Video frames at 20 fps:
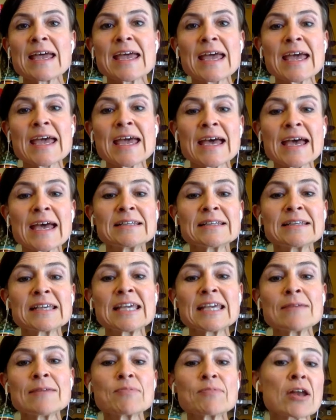and
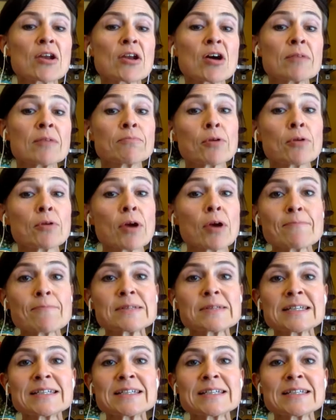keep that on perhaps